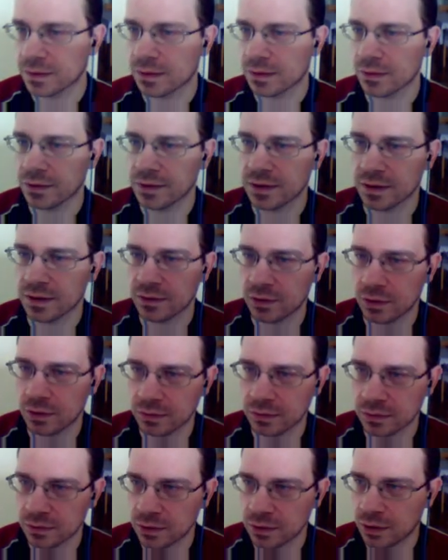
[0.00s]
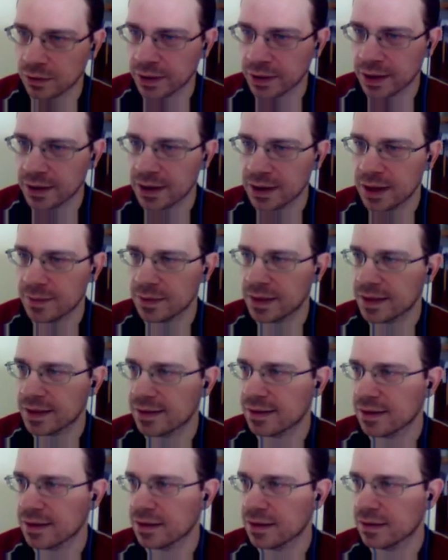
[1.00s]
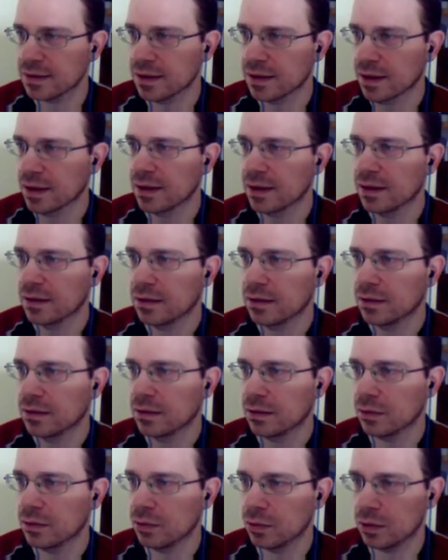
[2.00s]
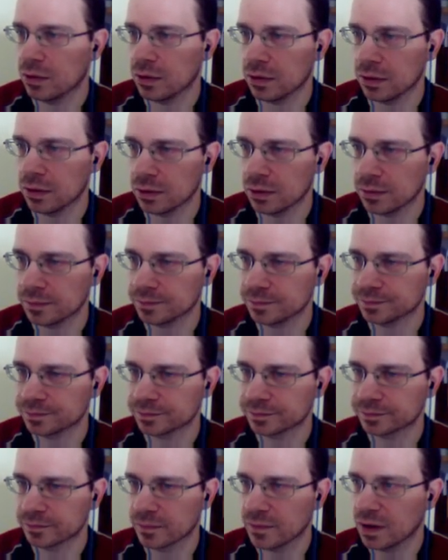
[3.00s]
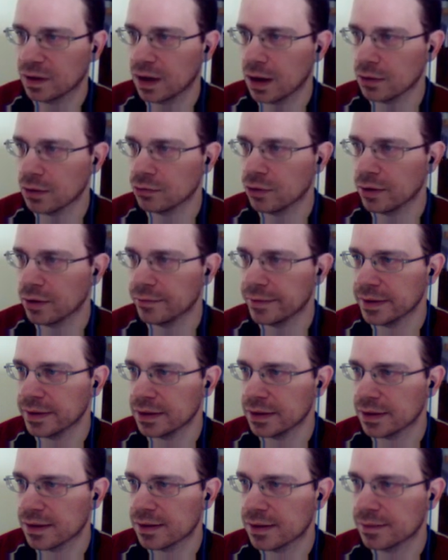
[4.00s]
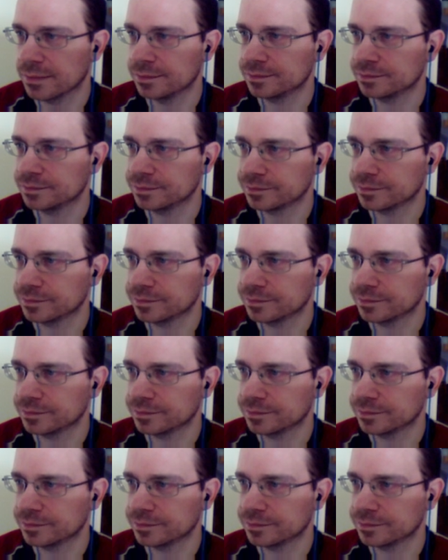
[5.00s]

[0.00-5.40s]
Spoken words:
So it's a drawn endgame. Let's see uh, how do I win this.